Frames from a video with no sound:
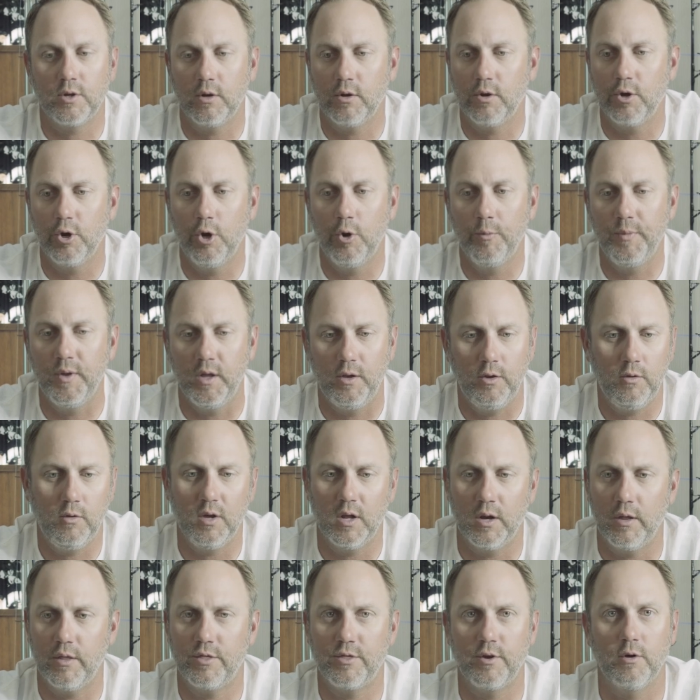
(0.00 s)
on cobia and you
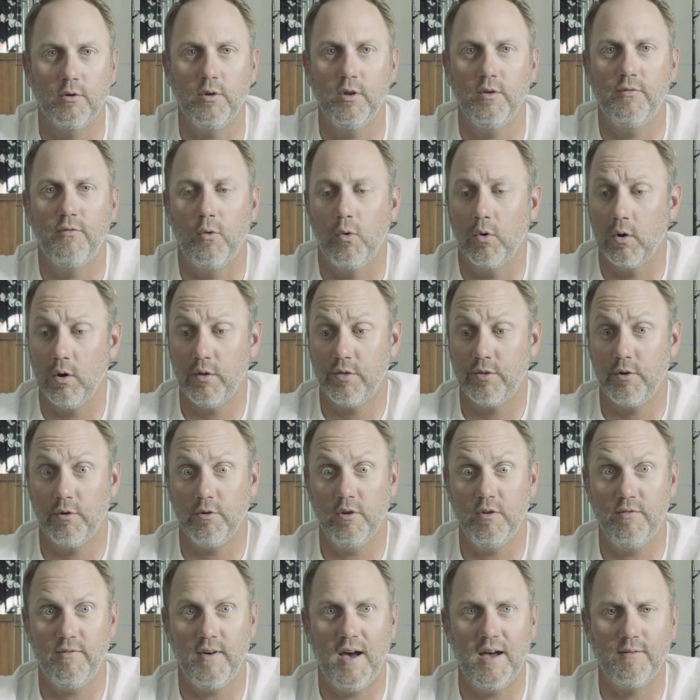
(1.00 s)
got a 34 or
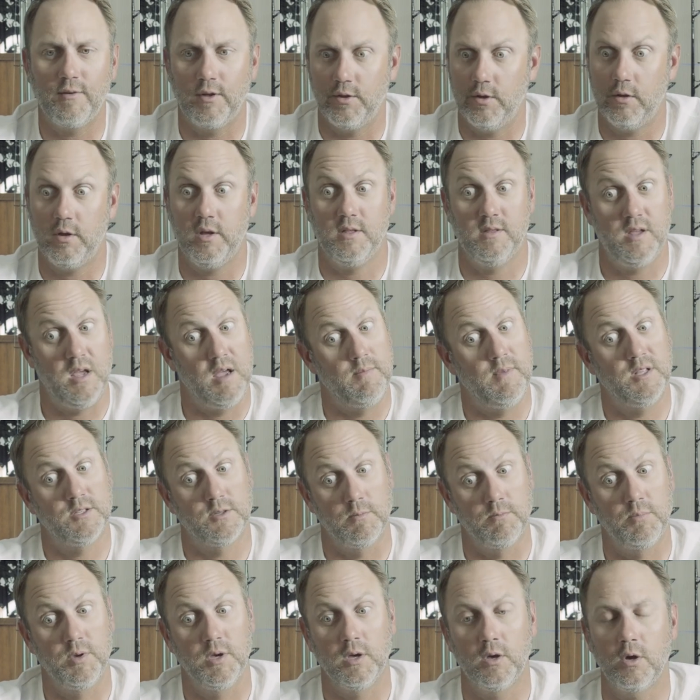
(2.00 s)
35 on there. Like, damn, that's a
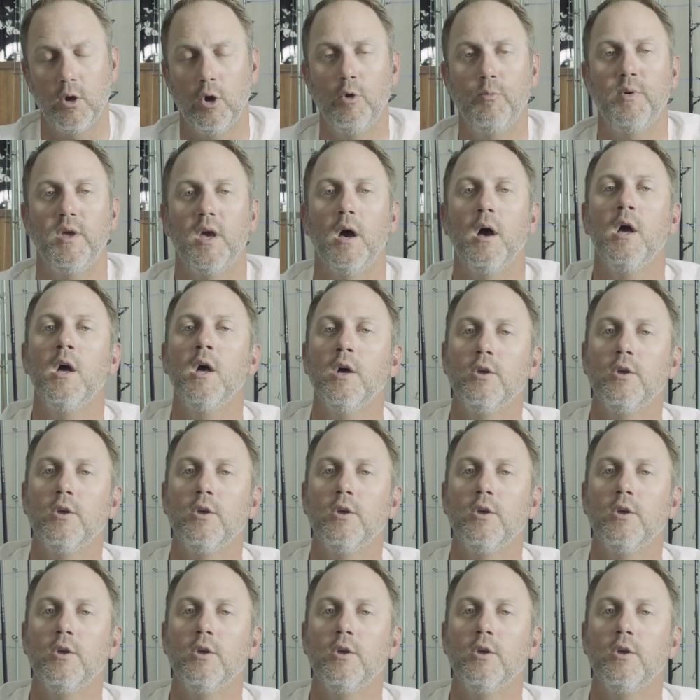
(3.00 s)
big cobia.